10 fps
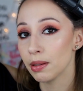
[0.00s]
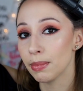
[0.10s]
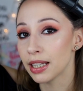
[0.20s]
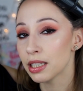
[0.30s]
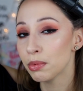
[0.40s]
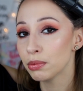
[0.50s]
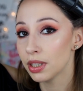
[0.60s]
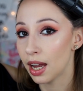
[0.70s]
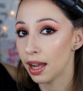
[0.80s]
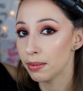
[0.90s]
The maximum
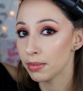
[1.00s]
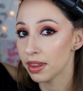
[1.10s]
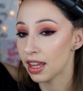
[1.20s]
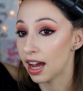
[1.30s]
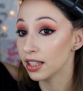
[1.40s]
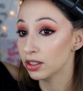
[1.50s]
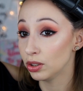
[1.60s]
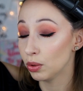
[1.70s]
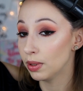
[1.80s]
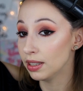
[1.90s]
time that
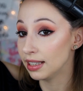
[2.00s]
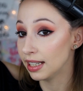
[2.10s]
you will